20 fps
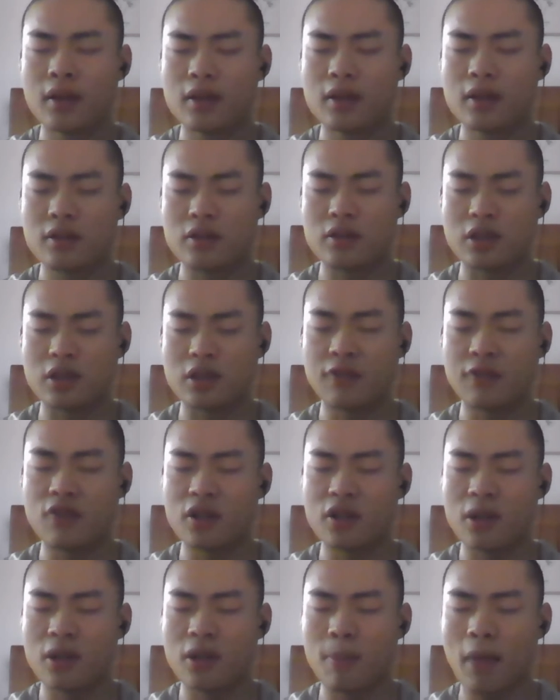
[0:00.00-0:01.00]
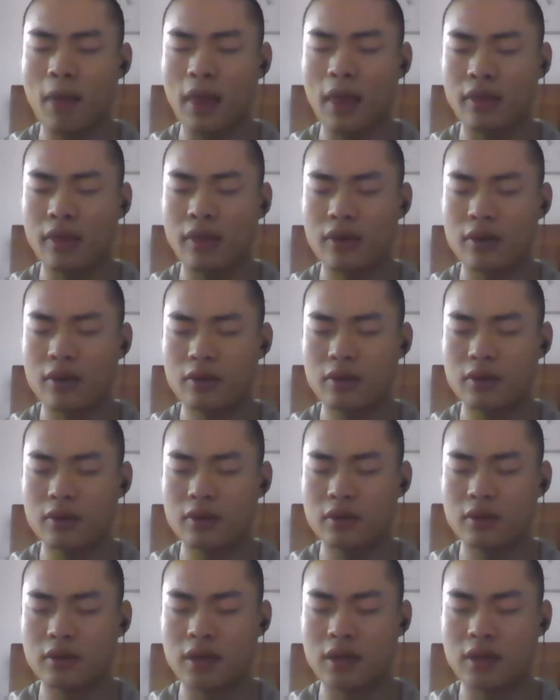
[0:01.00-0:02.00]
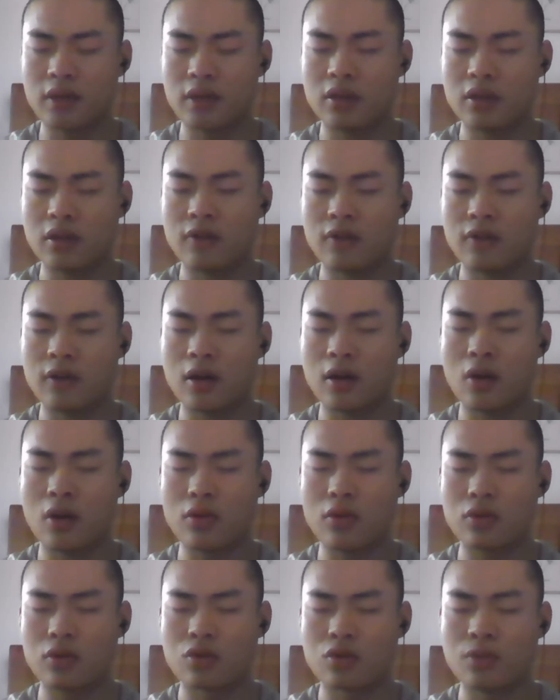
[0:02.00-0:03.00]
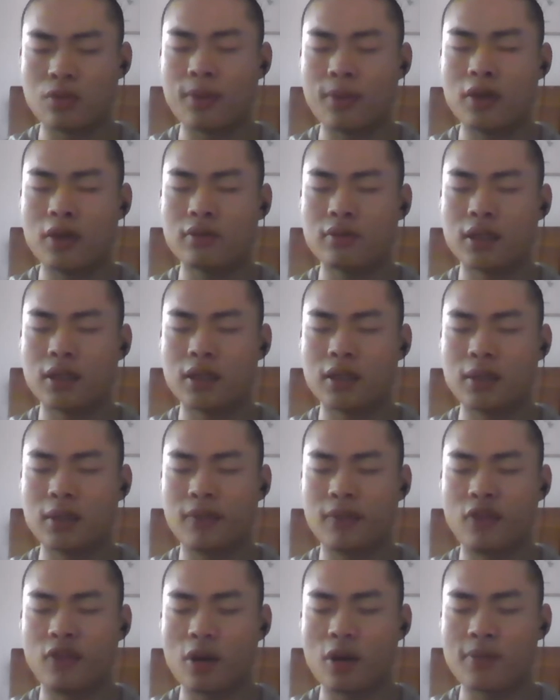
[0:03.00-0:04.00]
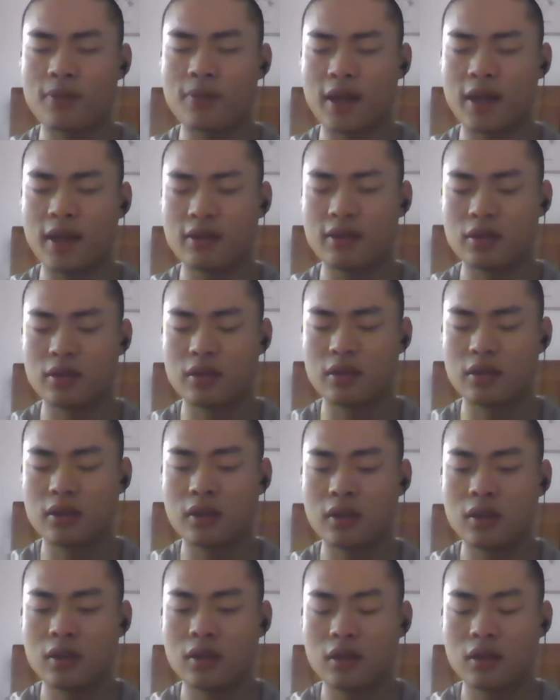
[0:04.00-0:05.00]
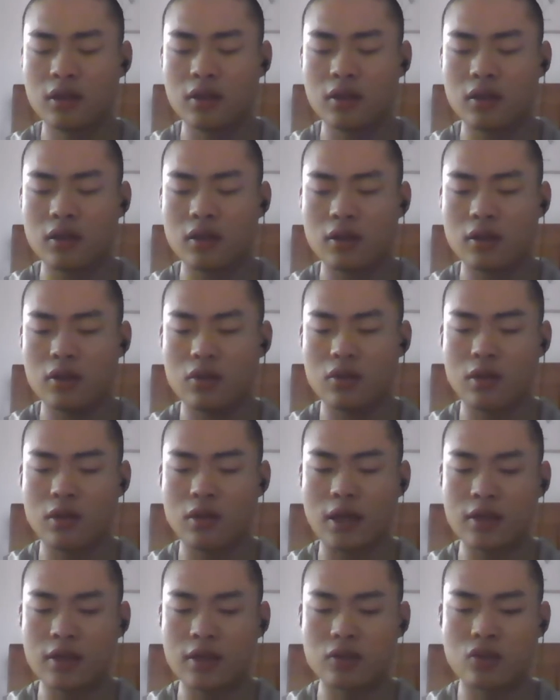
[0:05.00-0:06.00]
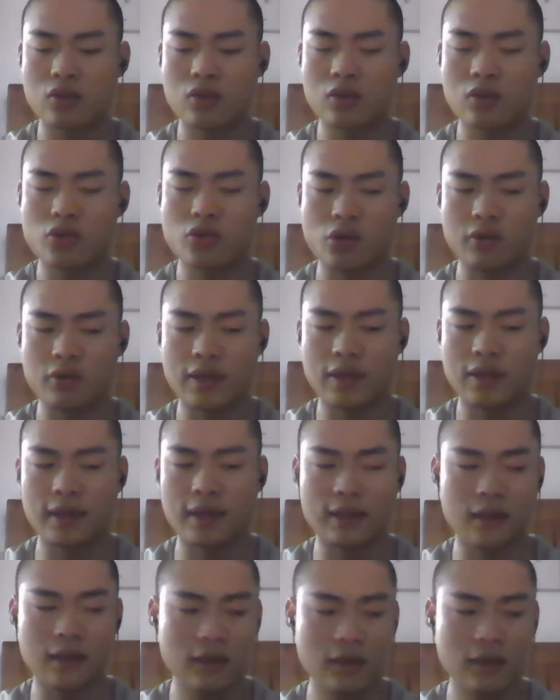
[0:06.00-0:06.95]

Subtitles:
methods that allow you to pull data from it. You can sort your data,